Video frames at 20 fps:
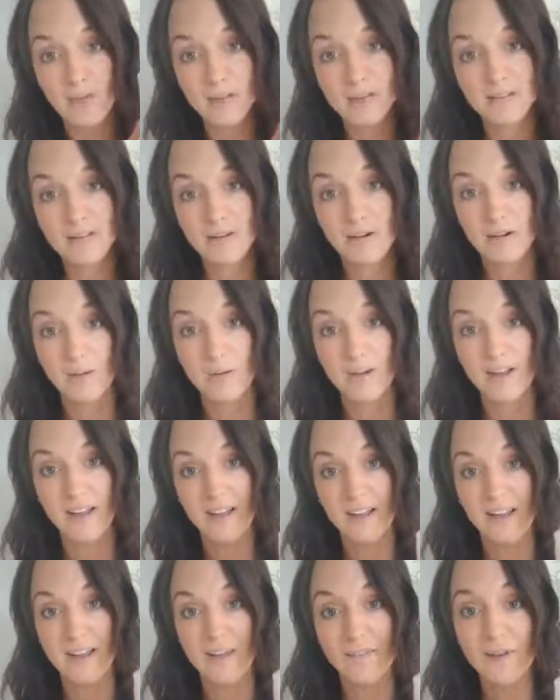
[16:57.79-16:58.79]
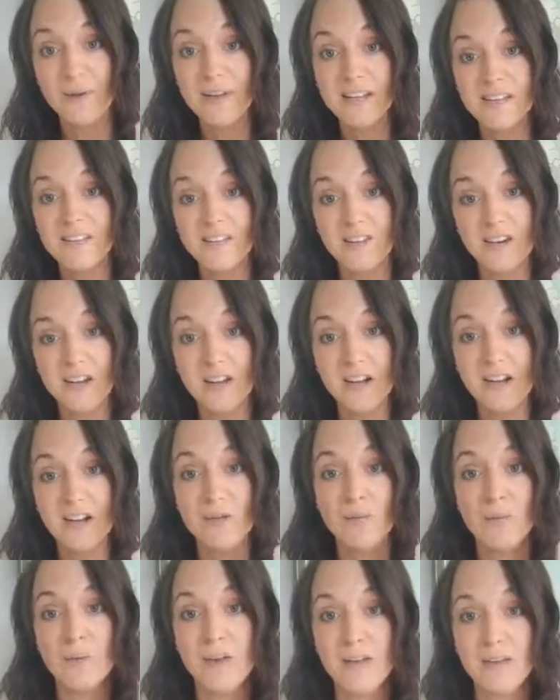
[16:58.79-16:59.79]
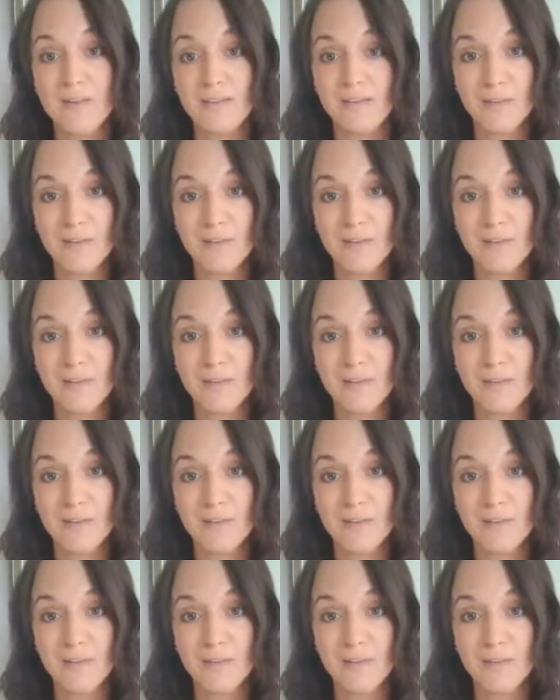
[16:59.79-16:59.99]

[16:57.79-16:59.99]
So if you get started with